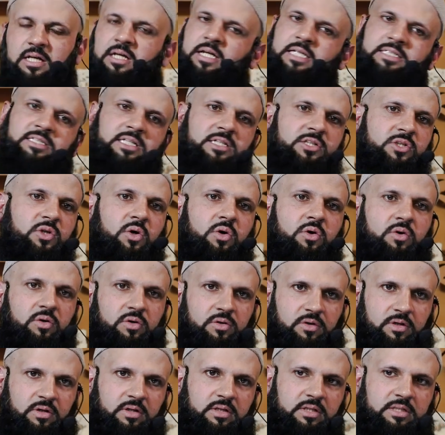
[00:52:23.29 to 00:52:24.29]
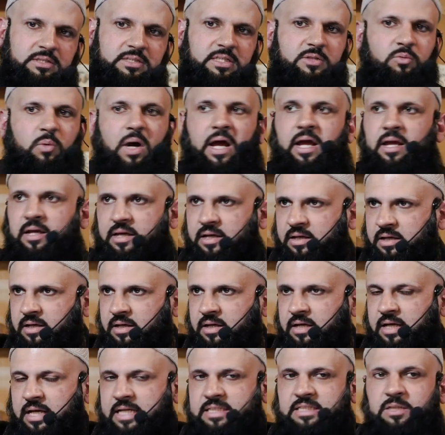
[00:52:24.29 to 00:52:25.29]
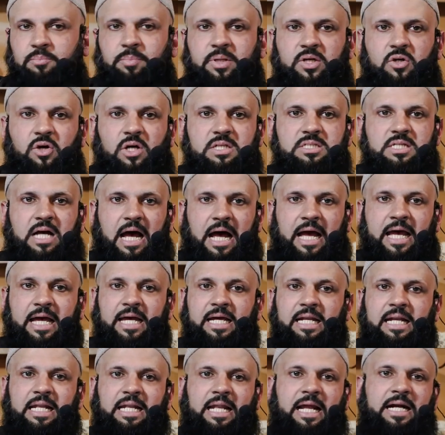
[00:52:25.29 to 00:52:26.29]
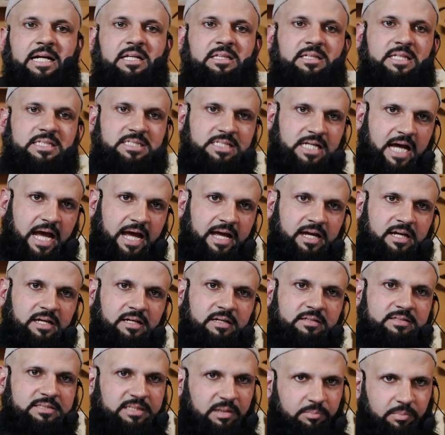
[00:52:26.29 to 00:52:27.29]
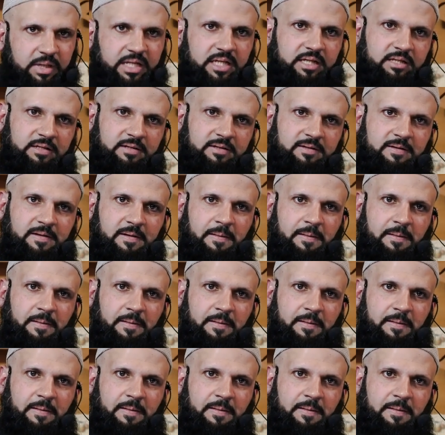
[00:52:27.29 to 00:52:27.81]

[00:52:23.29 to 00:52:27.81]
He said, No. He said, Why? He said, Because I lent this guy some money.